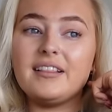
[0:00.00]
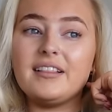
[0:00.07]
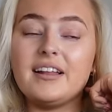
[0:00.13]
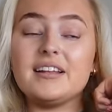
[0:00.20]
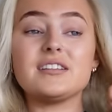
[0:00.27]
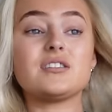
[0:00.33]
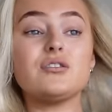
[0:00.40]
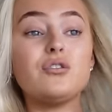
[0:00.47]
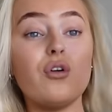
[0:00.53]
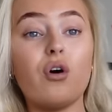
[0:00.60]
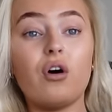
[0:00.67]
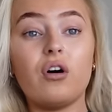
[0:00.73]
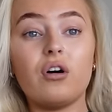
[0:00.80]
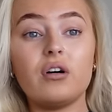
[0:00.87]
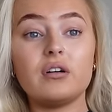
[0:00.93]
that it's
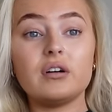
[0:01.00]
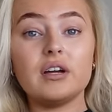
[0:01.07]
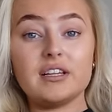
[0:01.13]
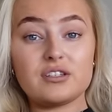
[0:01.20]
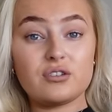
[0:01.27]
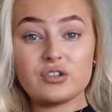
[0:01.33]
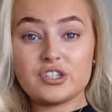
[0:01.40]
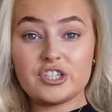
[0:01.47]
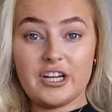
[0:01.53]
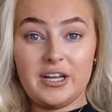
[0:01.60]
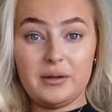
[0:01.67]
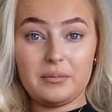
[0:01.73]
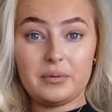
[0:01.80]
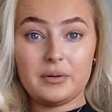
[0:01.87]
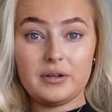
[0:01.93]
not
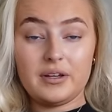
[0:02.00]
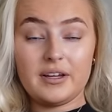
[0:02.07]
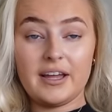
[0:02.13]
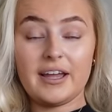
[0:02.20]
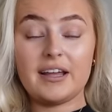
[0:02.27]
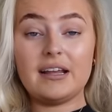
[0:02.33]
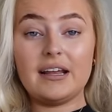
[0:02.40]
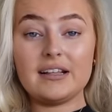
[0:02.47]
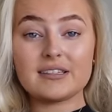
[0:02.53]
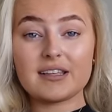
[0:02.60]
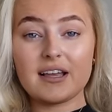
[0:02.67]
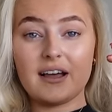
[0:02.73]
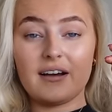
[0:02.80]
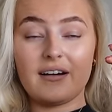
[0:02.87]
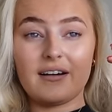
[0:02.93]
cheap. It's
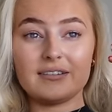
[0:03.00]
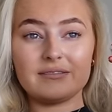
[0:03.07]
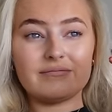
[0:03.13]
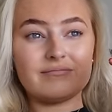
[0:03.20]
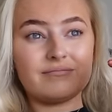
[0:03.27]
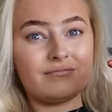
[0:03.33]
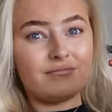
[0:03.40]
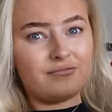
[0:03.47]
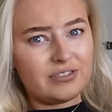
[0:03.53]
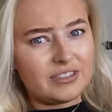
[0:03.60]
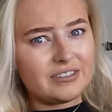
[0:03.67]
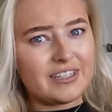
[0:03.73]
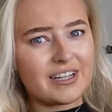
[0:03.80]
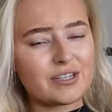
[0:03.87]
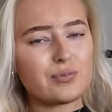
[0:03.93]

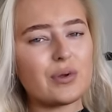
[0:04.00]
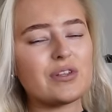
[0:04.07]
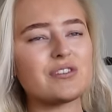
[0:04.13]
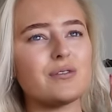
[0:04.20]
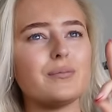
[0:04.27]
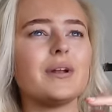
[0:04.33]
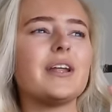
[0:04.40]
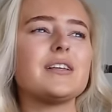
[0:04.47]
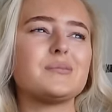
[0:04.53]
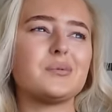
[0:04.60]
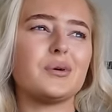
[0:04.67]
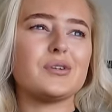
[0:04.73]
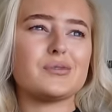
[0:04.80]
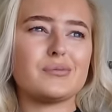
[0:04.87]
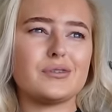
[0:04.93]
very expensive, but let's be
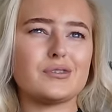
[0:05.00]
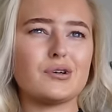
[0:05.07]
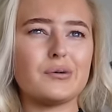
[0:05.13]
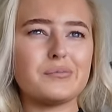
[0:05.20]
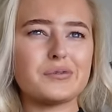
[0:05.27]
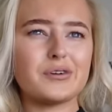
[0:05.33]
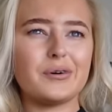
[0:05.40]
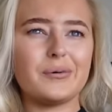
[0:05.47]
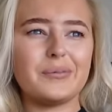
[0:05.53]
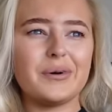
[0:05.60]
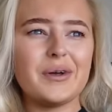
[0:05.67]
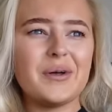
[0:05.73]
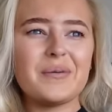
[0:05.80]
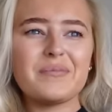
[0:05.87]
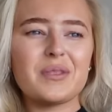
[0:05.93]
honest, when Topshop
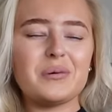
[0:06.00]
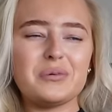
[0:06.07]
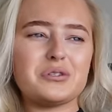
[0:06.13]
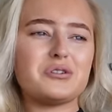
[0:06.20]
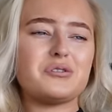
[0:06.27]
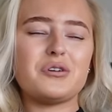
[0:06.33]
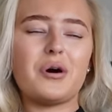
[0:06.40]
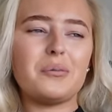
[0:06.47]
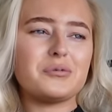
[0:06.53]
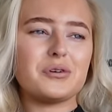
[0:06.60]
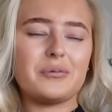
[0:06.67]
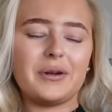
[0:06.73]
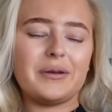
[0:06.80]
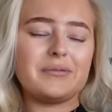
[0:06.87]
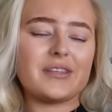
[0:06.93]
was
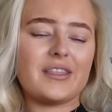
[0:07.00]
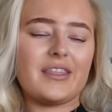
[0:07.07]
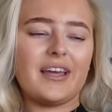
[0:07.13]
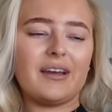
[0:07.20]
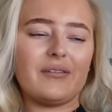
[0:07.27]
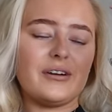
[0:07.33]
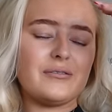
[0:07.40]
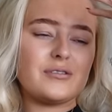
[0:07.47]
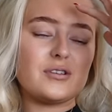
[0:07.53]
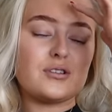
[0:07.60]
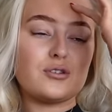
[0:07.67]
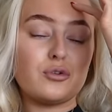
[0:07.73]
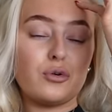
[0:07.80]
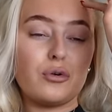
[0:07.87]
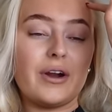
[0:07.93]
Topshop, when it was a thing, when it was a
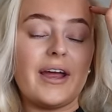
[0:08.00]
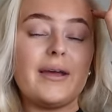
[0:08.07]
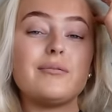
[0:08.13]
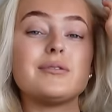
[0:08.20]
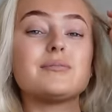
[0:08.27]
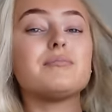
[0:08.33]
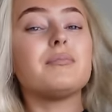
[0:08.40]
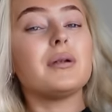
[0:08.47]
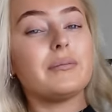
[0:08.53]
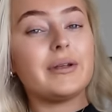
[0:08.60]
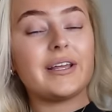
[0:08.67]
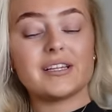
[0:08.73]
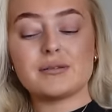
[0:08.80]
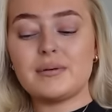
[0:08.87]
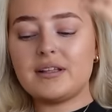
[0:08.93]
store, it was blooming
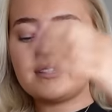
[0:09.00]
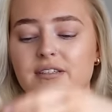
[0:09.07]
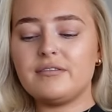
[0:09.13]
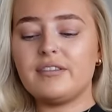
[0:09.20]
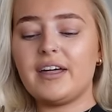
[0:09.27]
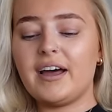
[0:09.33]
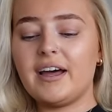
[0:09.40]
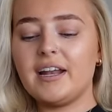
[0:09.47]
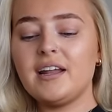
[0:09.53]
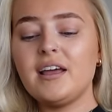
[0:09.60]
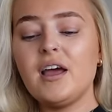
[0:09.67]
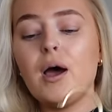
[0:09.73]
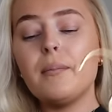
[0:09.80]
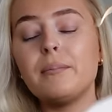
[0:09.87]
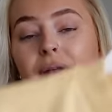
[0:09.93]
expensive then.
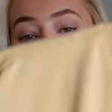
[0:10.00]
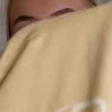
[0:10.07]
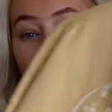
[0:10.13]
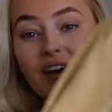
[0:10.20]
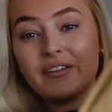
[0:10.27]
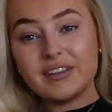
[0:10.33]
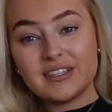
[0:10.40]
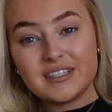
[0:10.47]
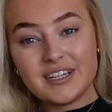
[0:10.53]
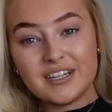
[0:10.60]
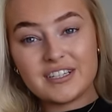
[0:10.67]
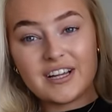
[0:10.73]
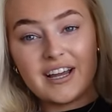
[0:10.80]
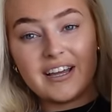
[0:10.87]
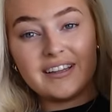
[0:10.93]
But I found this
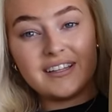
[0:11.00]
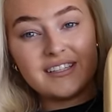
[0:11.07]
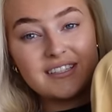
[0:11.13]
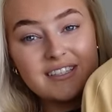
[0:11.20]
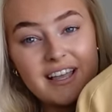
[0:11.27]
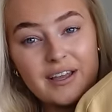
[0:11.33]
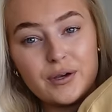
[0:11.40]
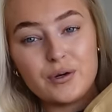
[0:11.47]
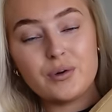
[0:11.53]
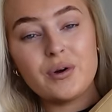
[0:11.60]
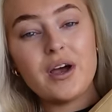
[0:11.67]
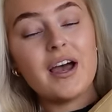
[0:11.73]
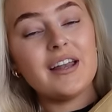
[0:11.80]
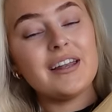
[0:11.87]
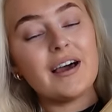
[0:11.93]
t-shirt in the sale.
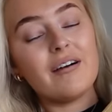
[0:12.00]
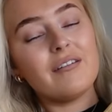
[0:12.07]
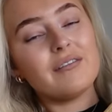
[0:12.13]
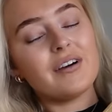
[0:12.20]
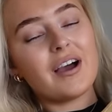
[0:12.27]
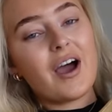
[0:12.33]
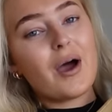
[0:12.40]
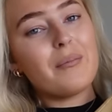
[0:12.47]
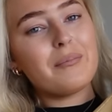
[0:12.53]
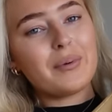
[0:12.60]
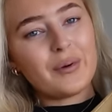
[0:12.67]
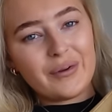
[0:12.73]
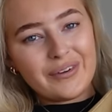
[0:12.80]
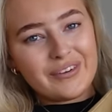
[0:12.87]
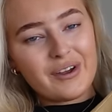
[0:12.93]
Now I'm
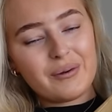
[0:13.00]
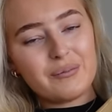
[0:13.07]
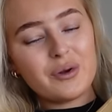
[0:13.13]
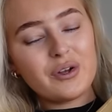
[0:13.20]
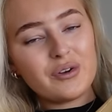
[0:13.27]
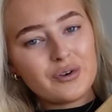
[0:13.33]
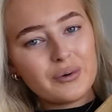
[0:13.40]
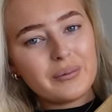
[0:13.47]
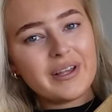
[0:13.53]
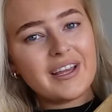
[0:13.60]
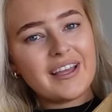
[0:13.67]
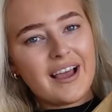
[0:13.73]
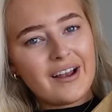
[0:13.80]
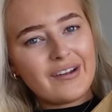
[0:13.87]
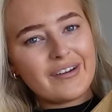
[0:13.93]
blonde, I'm not normally a
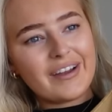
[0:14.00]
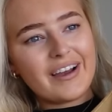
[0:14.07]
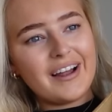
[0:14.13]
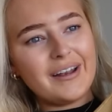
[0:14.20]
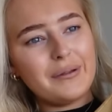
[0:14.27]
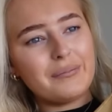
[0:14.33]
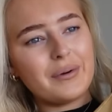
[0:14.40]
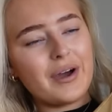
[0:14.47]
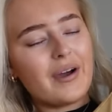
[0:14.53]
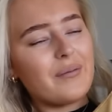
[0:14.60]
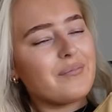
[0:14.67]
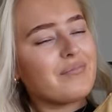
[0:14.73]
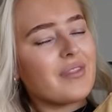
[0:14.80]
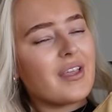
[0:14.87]
yellow girly, but